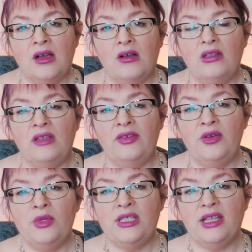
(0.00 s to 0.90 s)

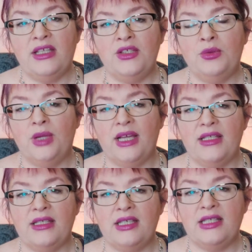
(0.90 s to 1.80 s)
Olivia was laid to
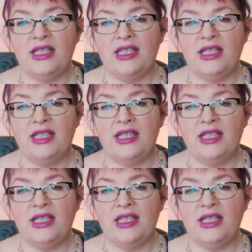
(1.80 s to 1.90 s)
rest in